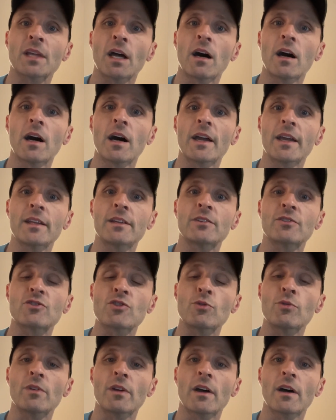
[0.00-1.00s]
uh, in his
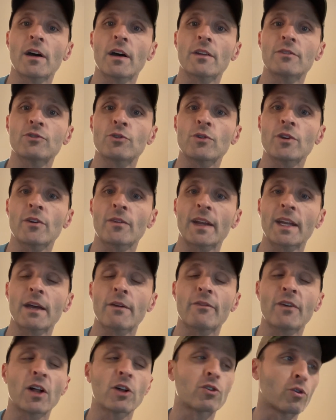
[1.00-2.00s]
two uh, two year
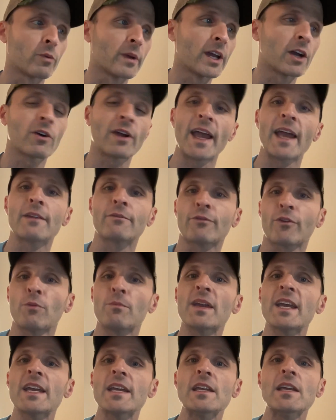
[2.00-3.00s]
NFL career. And for
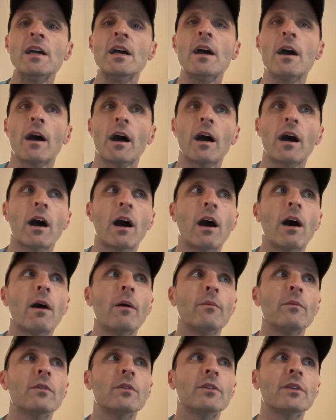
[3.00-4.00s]
me,
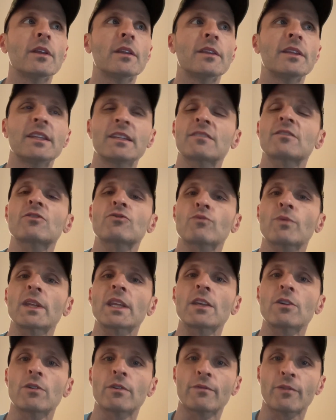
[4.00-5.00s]
th this is
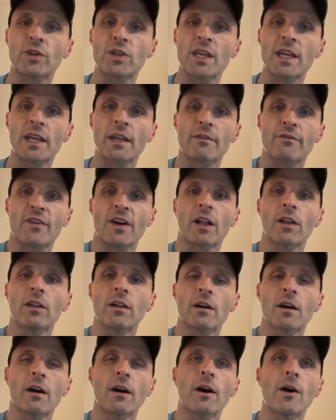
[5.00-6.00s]
really good for the NFL.
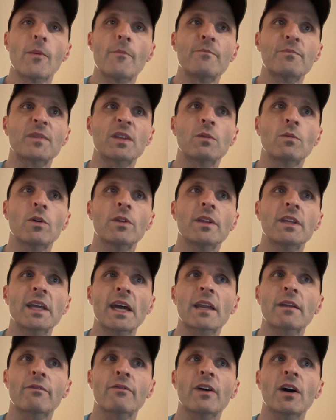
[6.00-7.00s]
Um, you, the
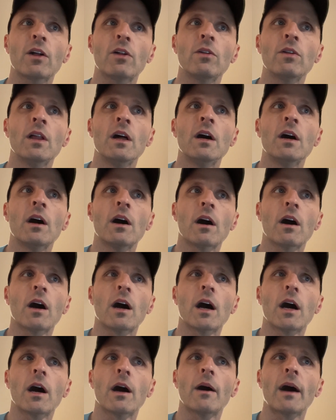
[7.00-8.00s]
NFL
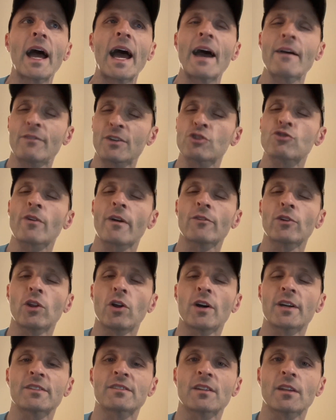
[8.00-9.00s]
having Trevor
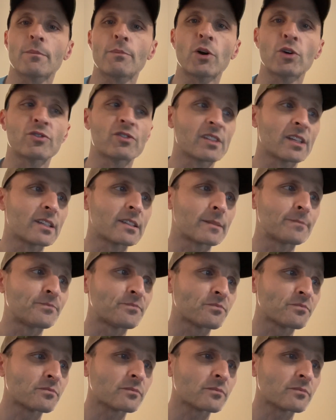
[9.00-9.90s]
Lawrence in the postseason